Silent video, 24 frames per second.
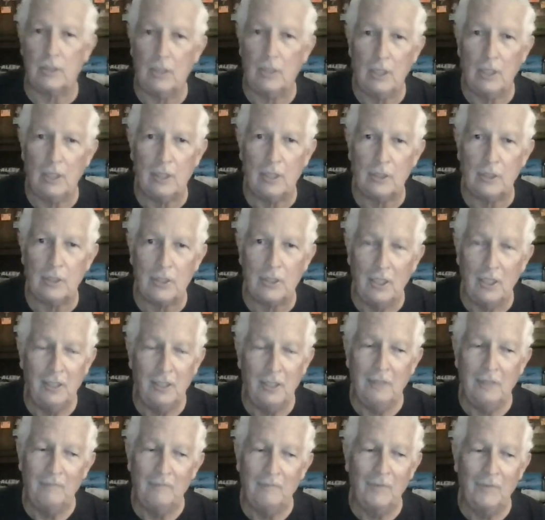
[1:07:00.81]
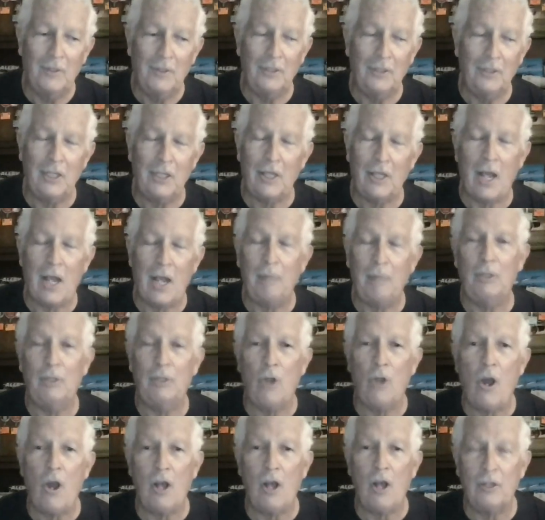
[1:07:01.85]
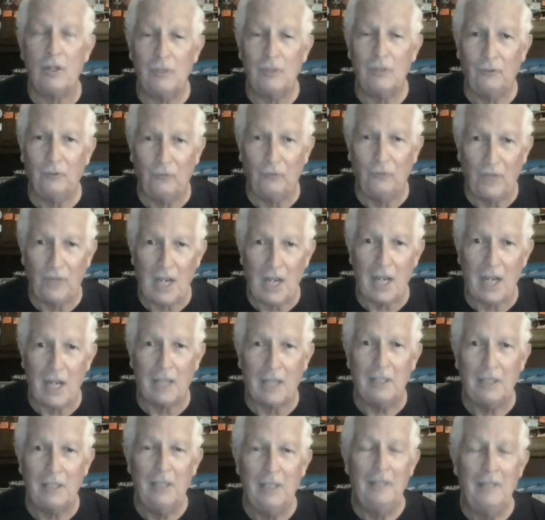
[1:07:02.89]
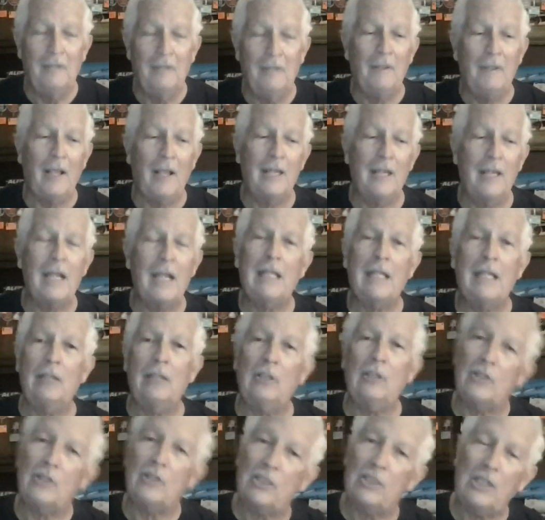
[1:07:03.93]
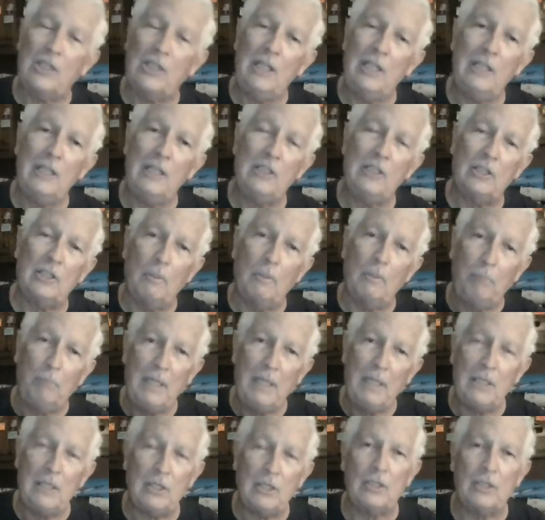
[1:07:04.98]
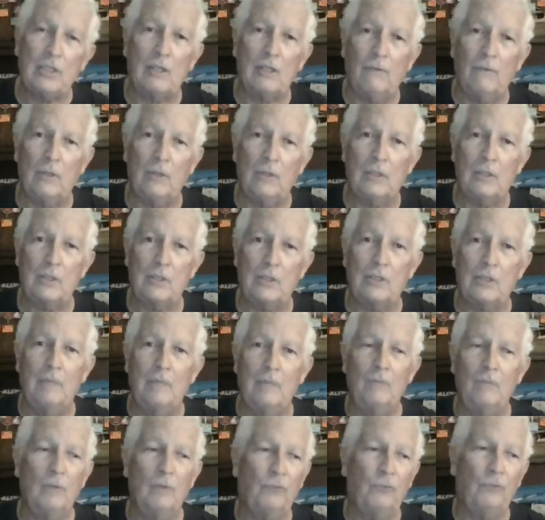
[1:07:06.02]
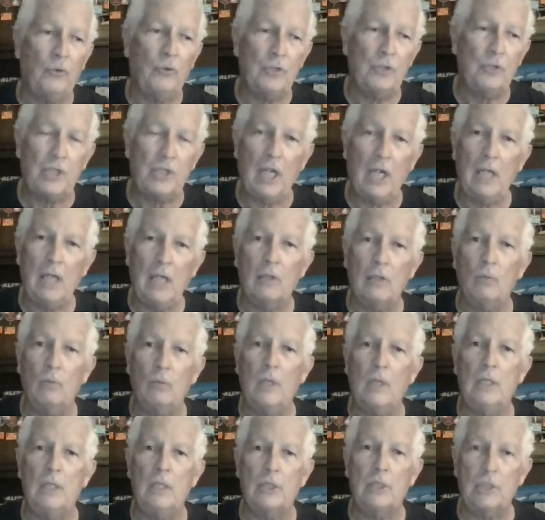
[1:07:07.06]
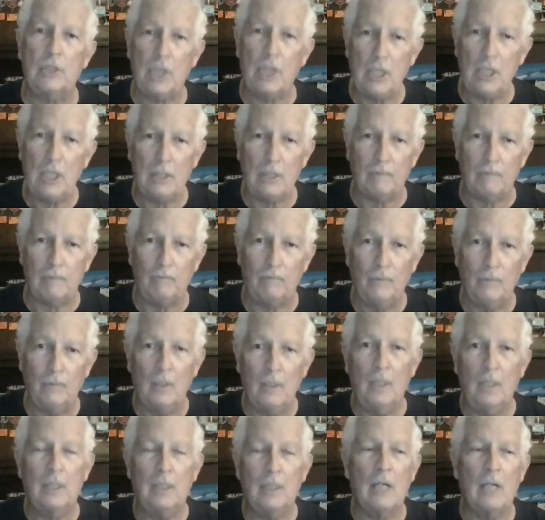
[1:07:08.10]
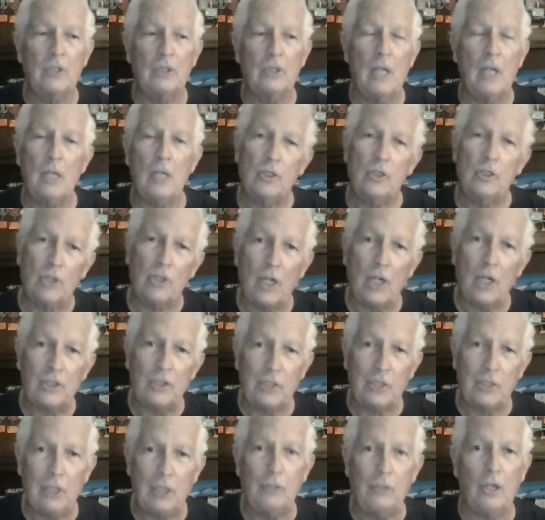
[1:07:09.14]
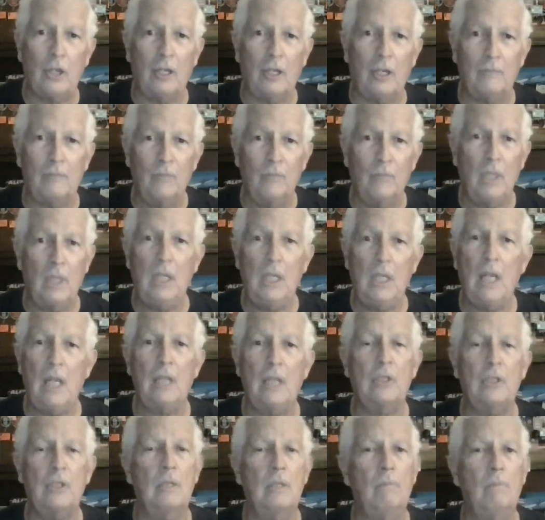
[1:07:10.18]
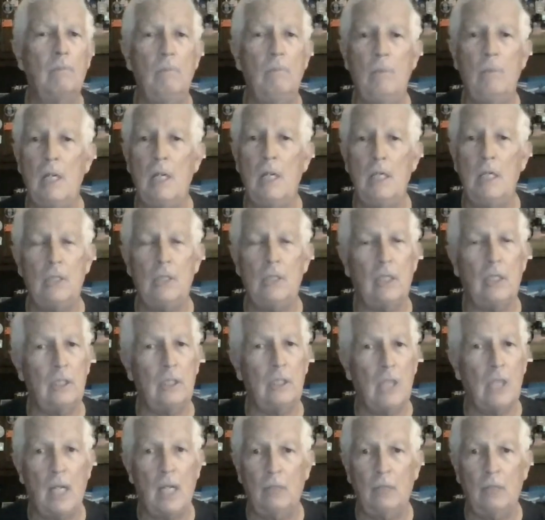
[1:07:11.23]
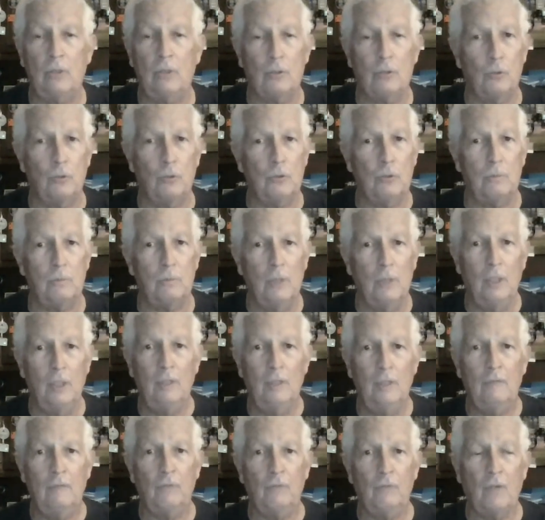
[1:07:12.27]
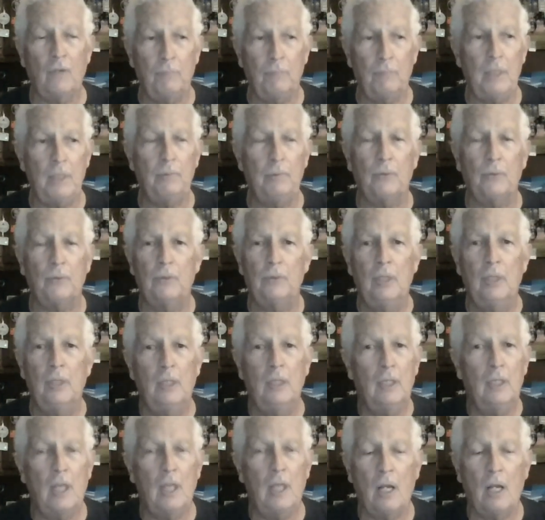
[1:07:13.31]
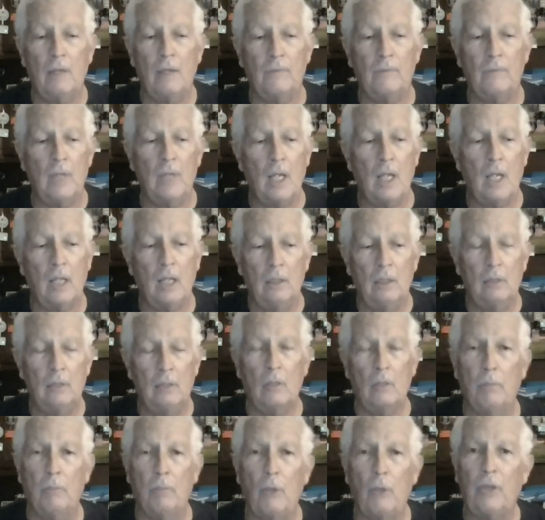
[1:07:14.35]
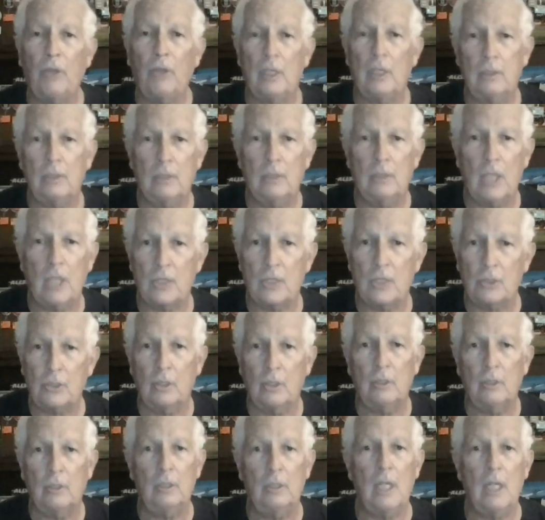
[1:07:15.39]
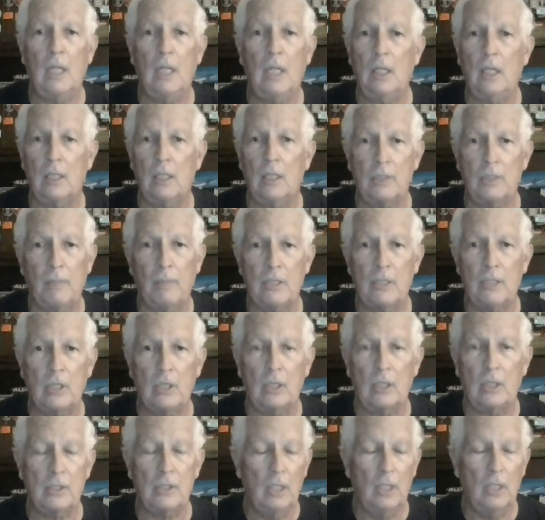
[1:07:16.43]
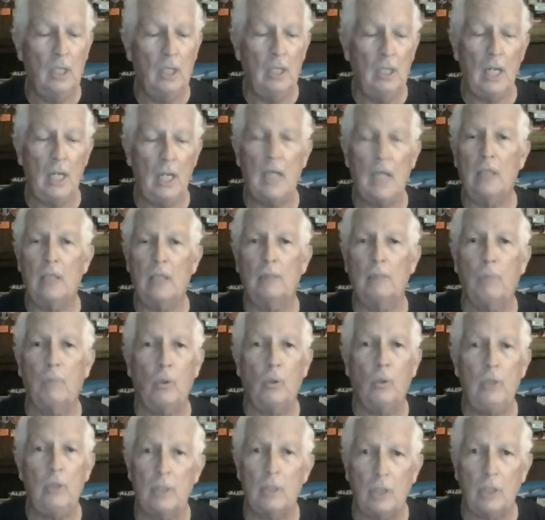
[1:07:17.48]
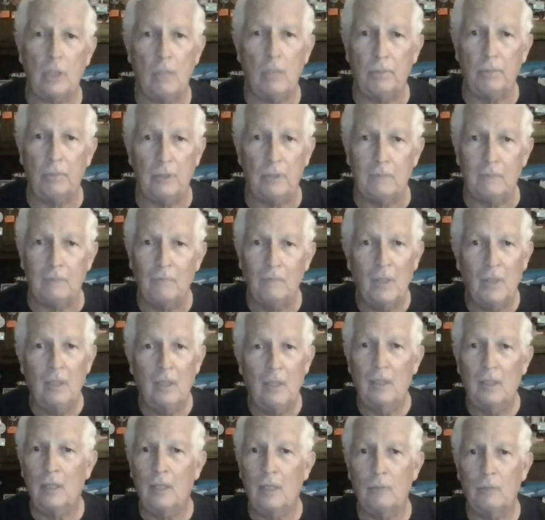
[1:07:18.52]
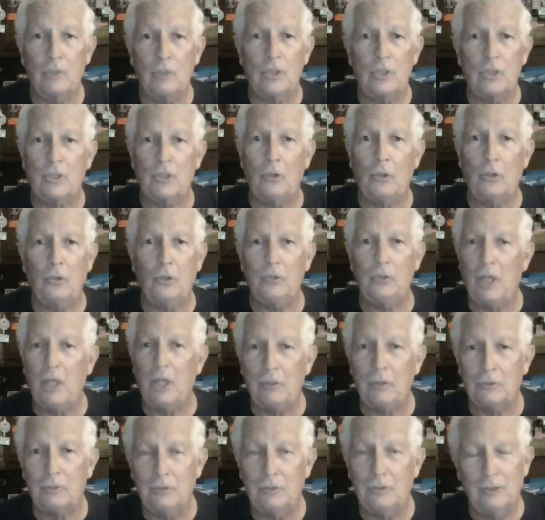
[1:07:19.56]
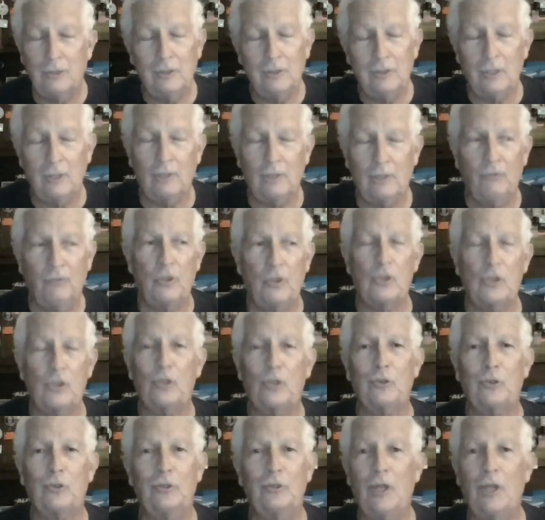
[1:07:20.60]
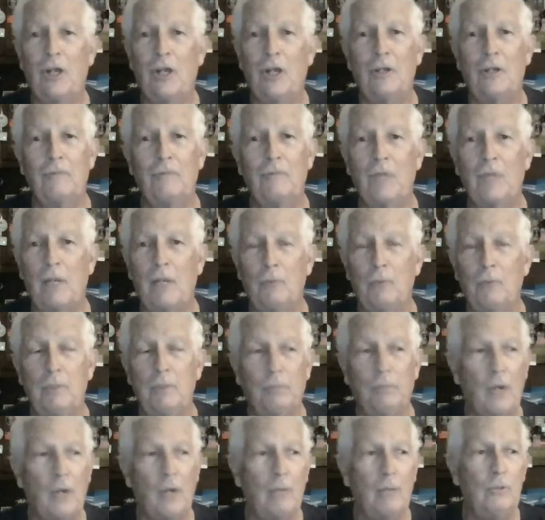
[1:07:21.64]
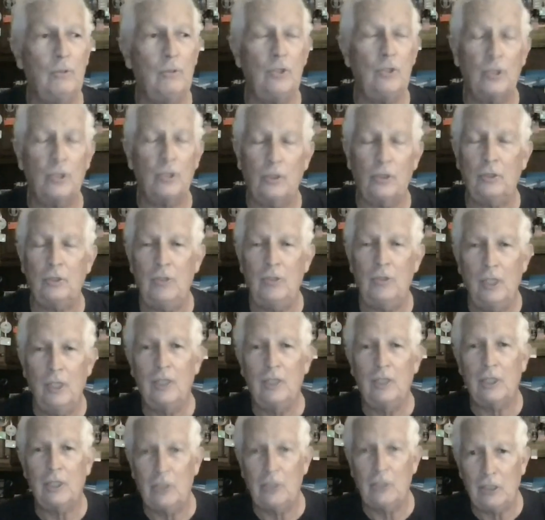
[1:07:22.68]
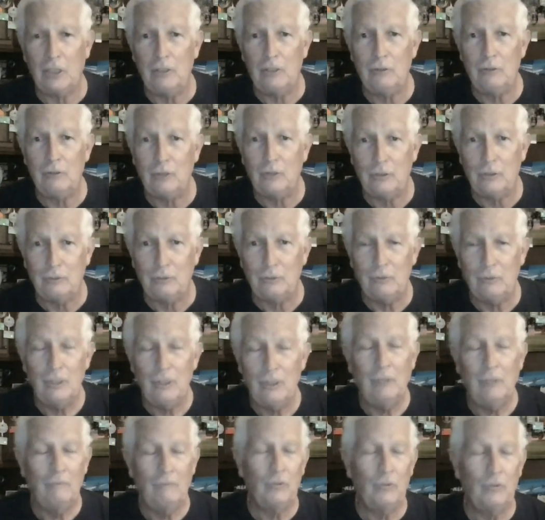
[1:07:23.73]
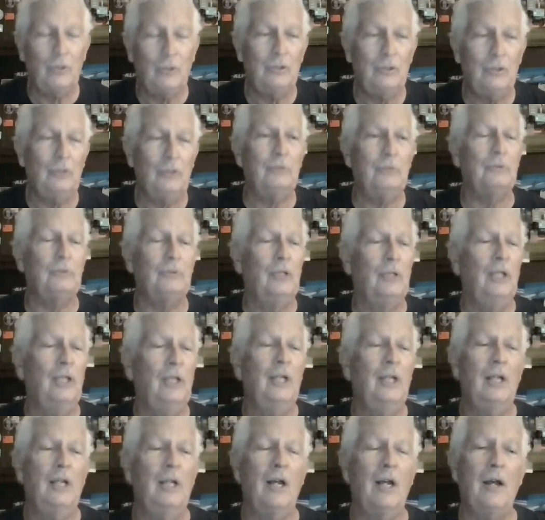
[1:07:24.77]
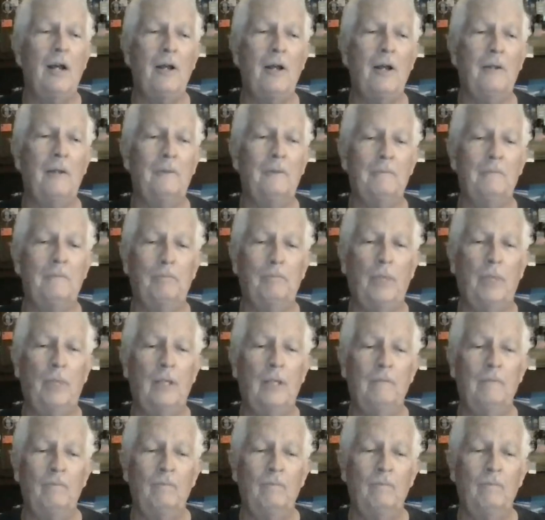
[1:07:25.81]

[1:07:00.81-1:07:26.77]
is, I'm in awe of that. And I get to see pieces of this firsthand on what his team. Now, it's not just Elon. He has an amazing, talented group of people that are both at Tesla and at SpaceX and at the Boring Company, which is a whole nother adventure that we probably should continue to do. But